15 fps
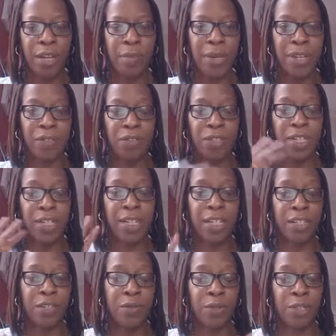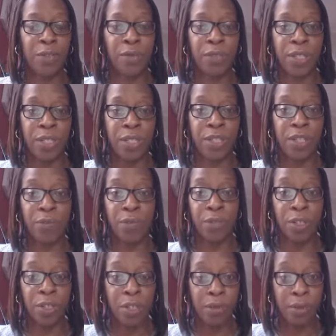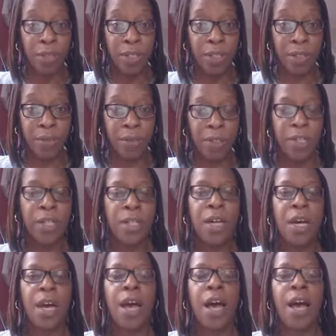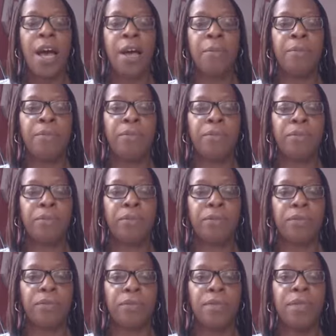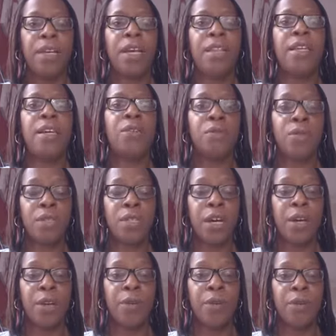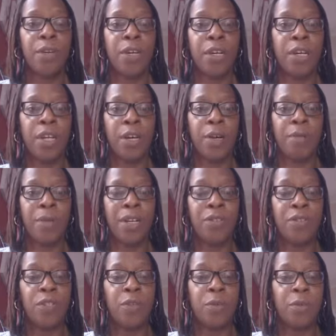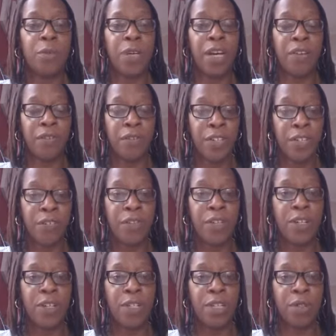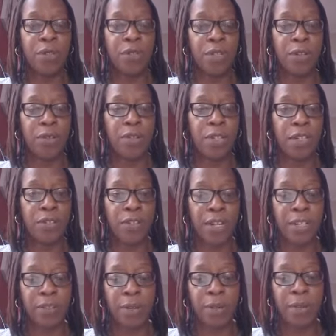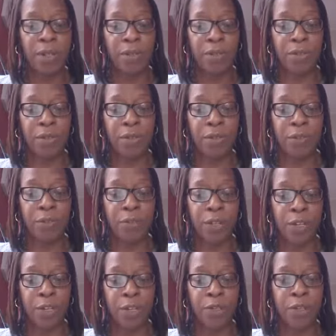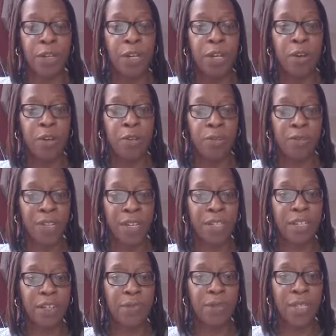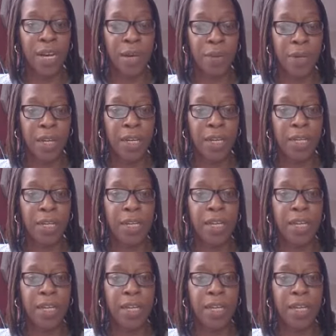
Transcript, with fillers: We made sure she had a list of what she wanted and what she didn't want. Um, and then also, you know, made sure she was prepared for interviews, so skilled her, trained her up, and made sure that all of those, all of that stuff was happening.